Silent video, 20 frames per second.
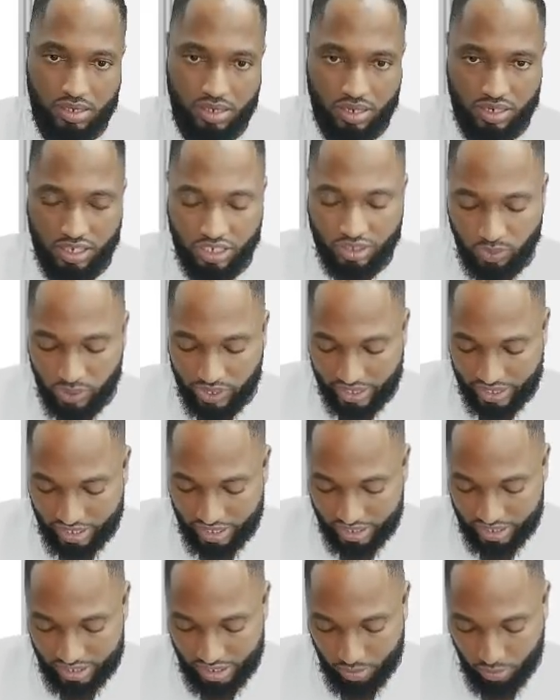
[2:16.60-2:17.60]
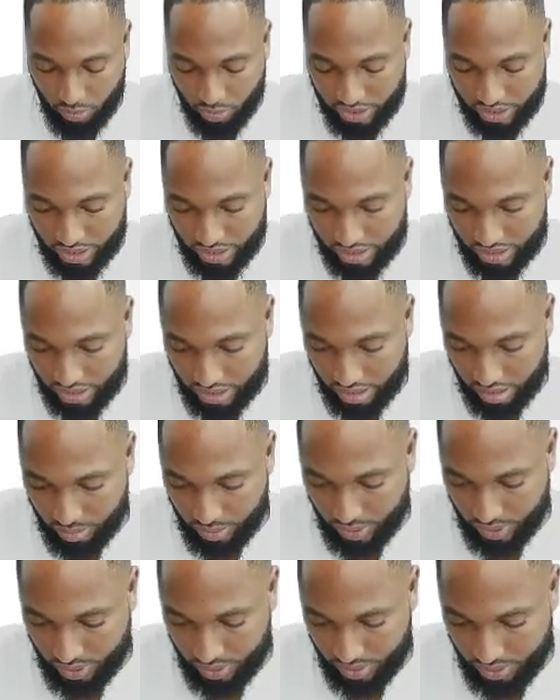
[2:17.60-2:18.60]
Just waiting on some questions to come in.